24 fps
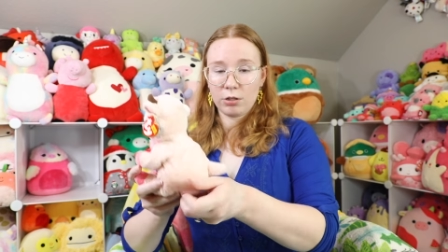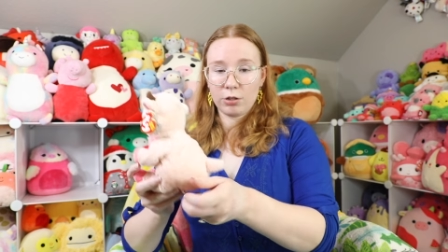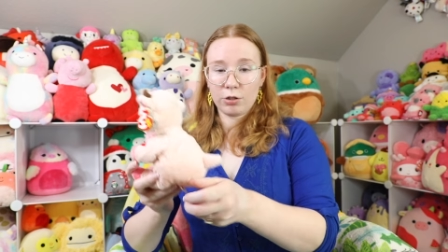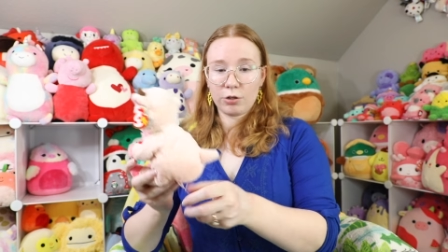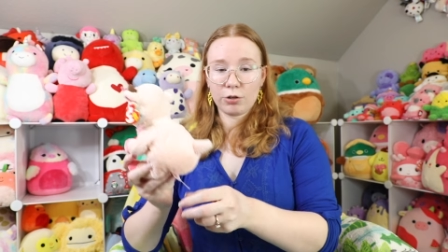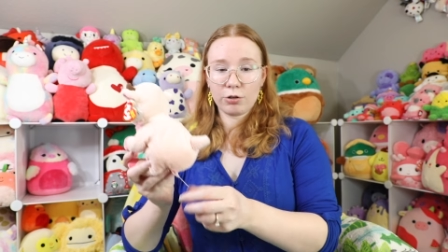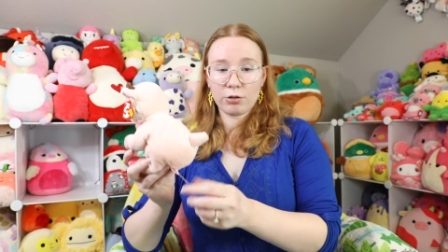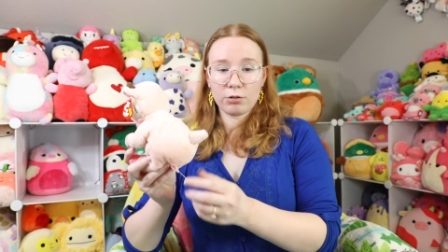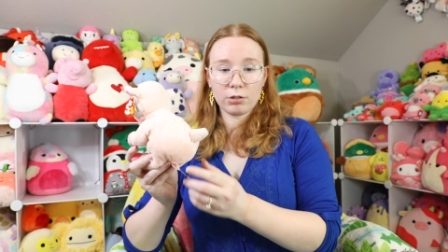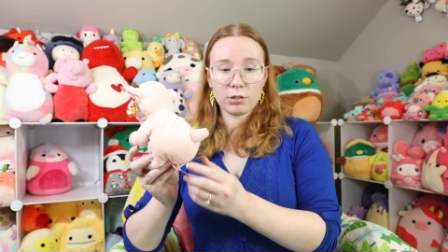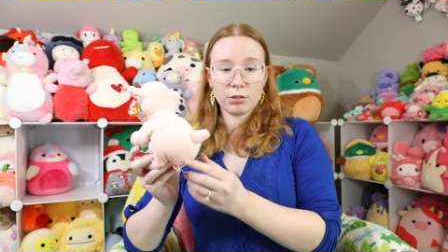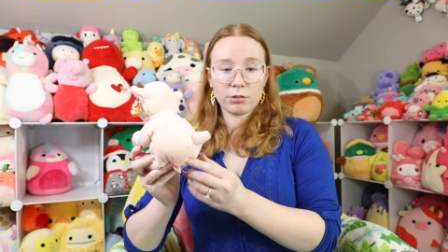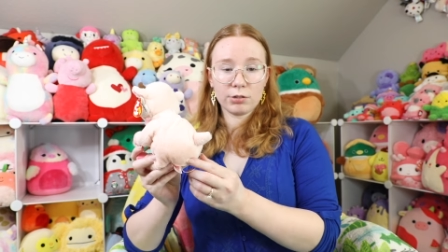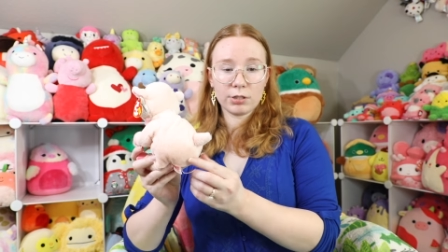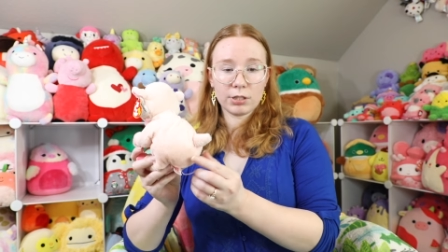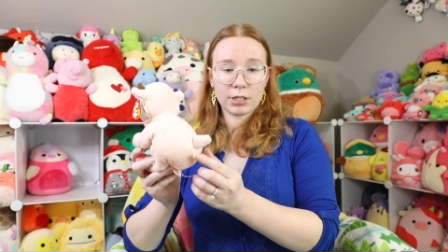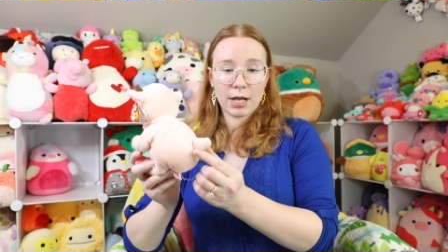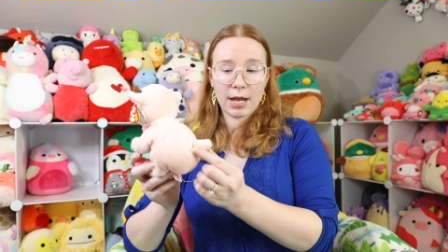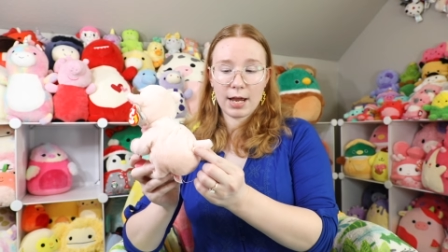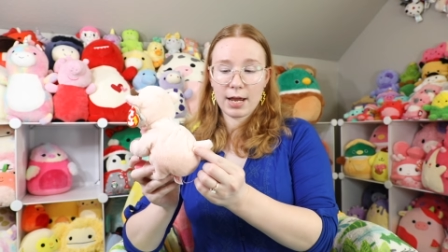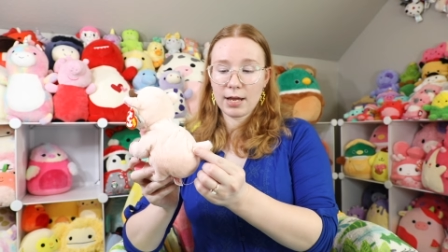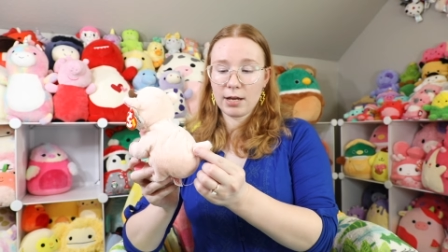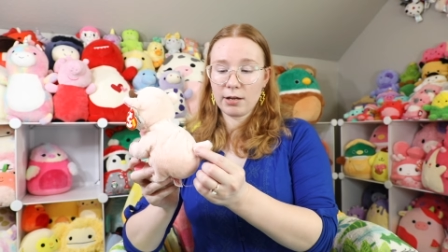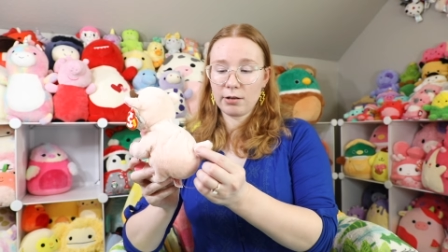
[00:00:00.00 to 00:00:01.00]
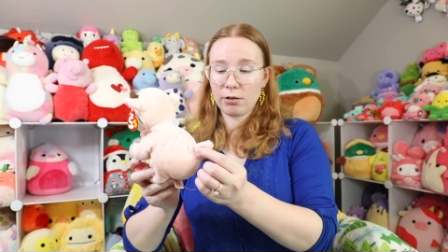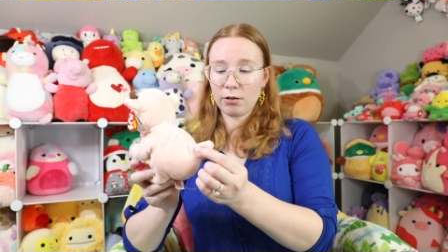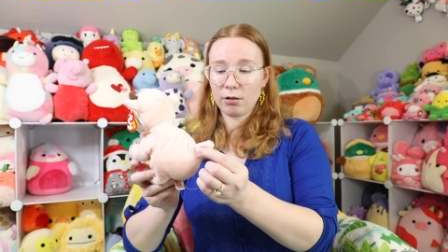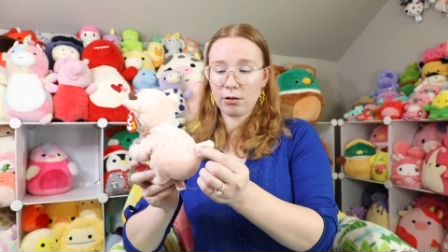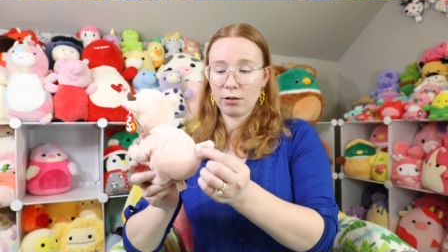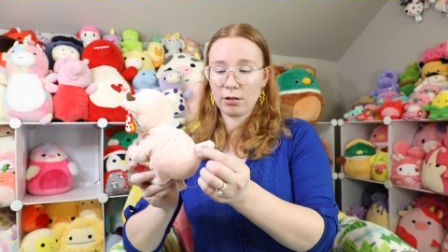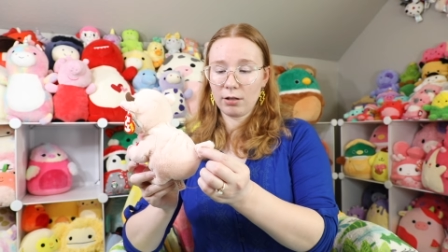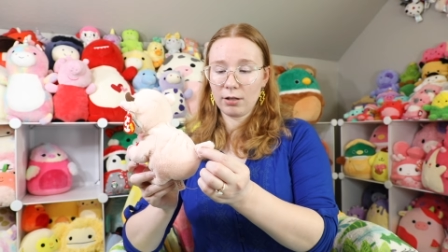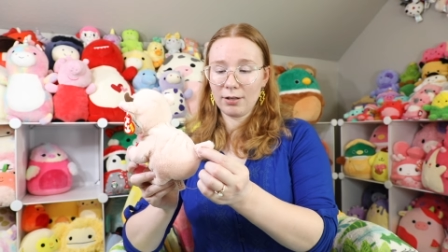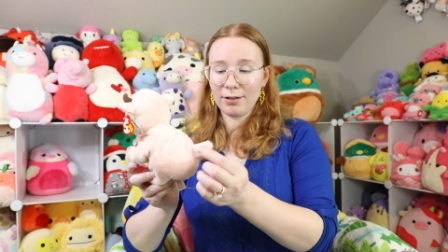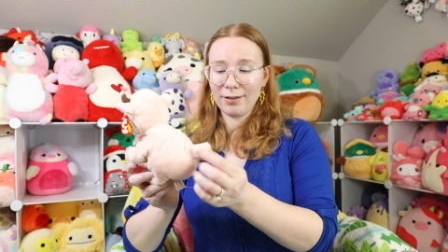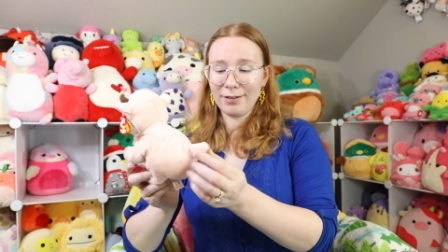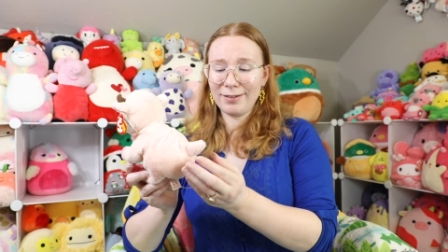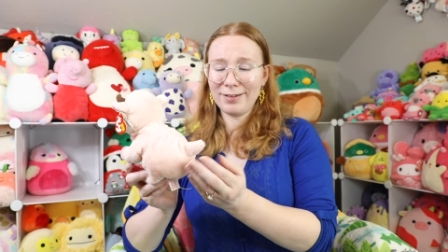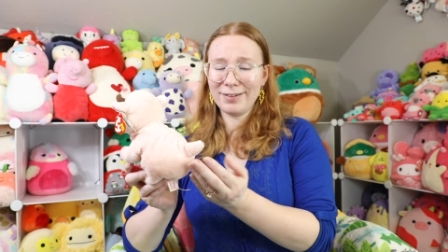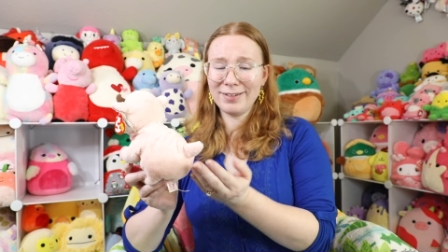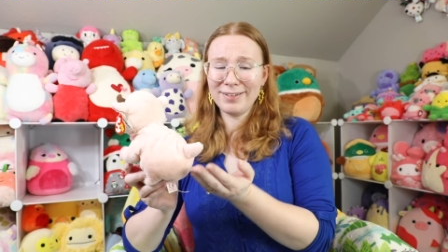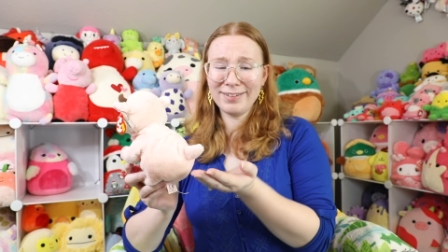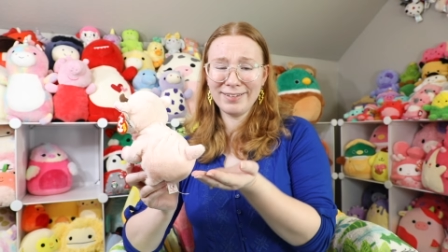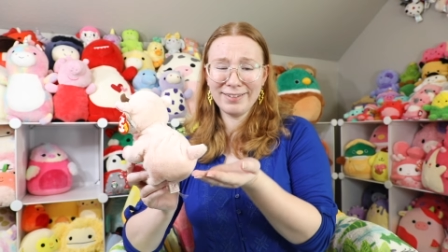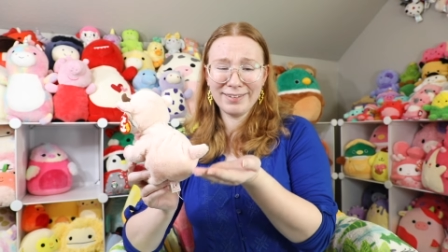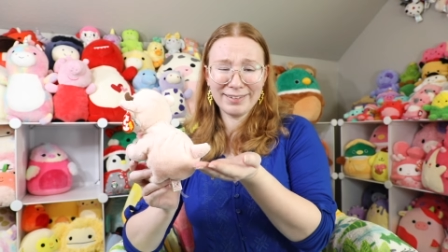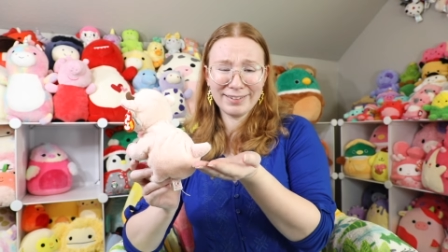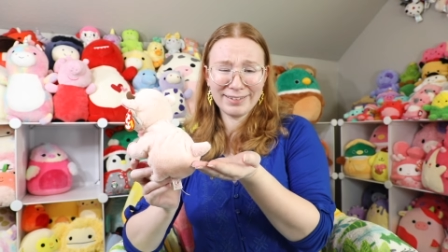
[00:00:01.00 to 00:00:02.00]
Look at her little tail.
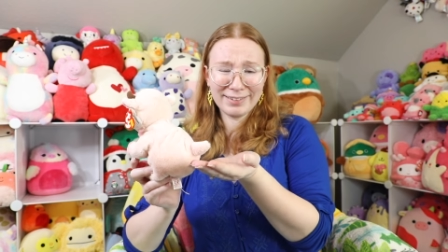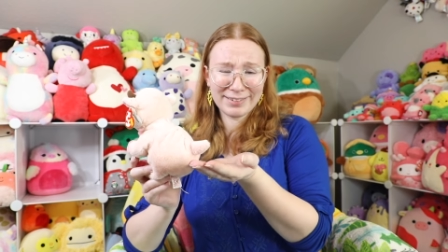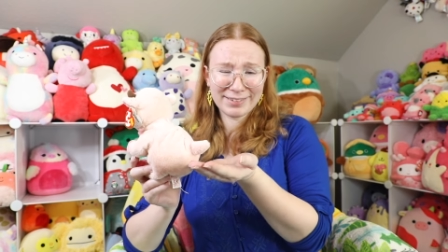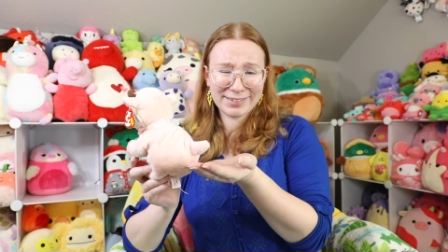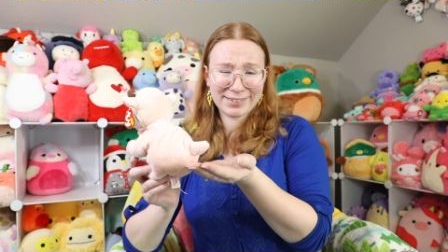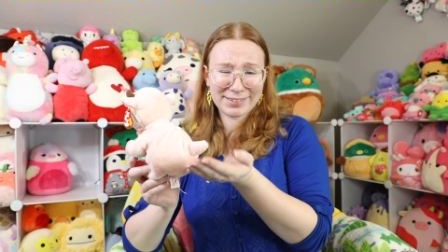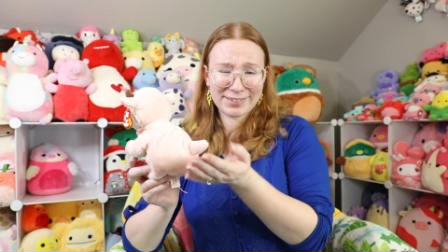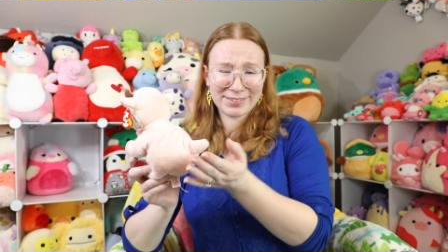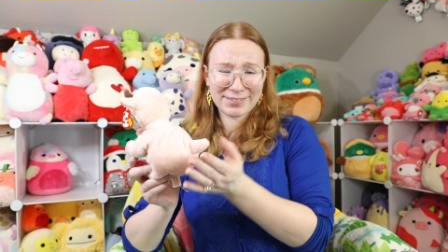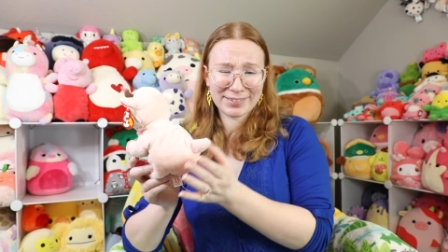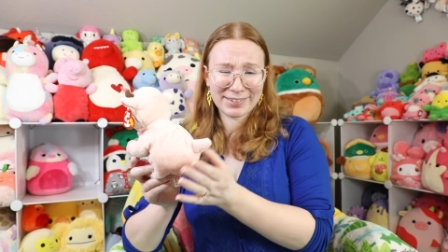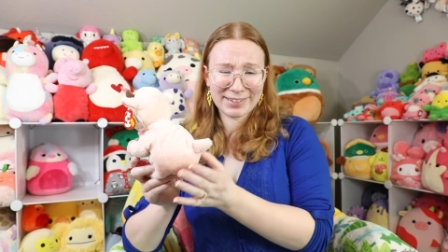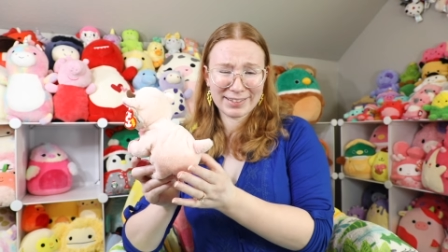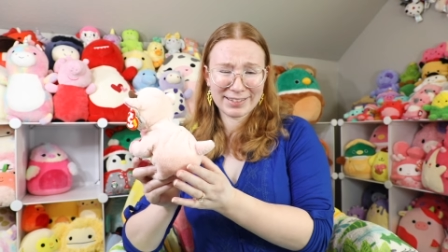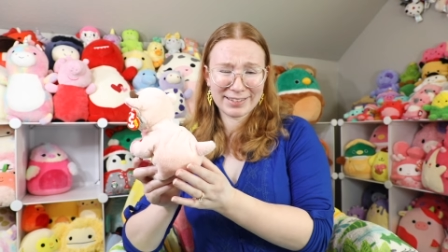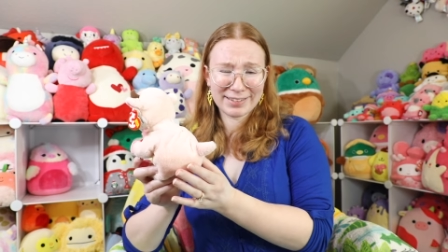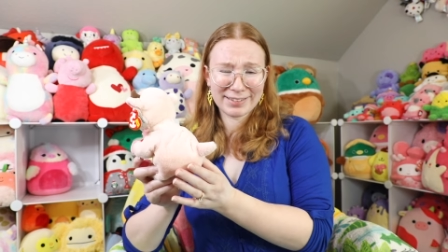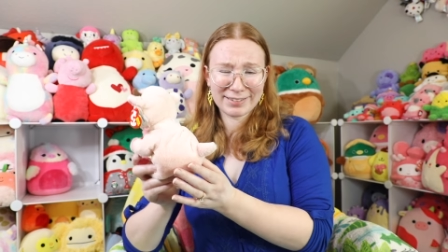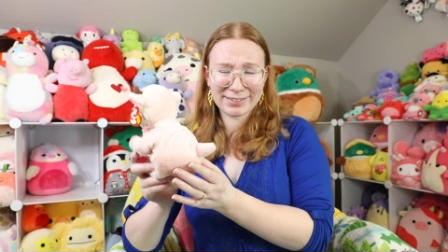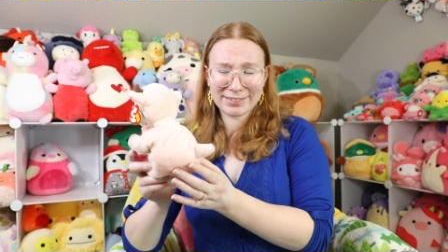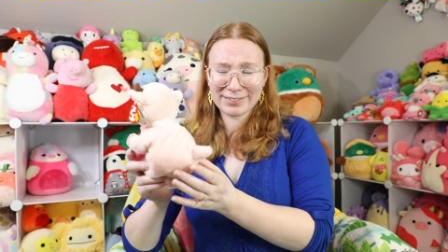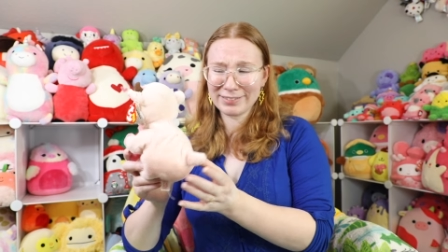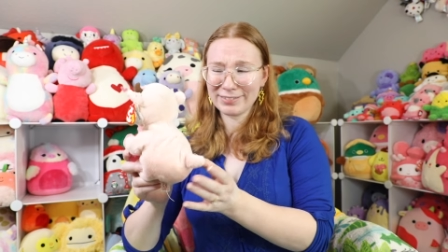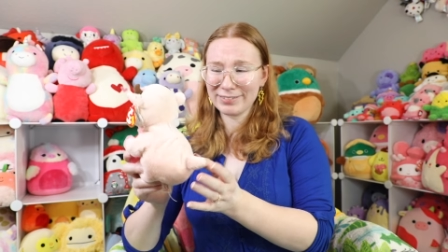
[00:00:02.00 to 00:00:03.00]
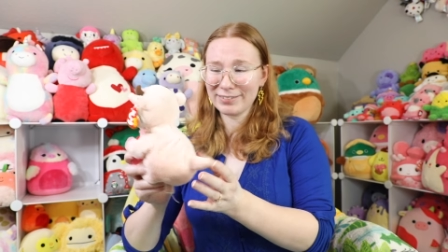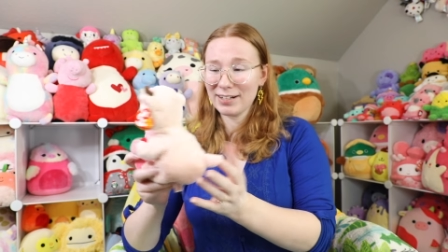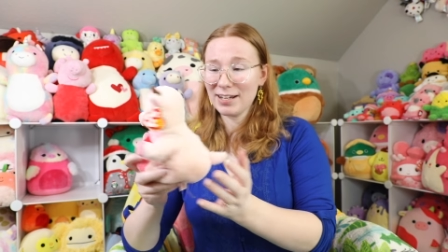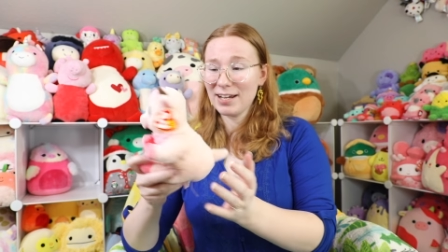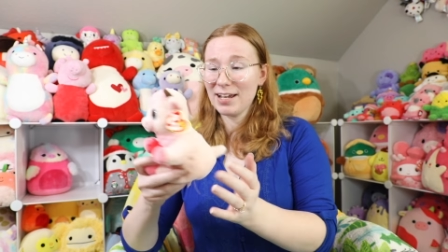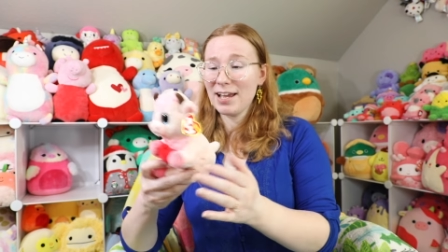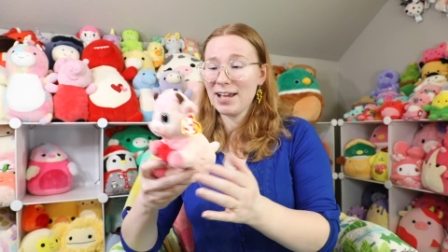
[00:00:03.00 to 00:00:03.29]
It's so cute.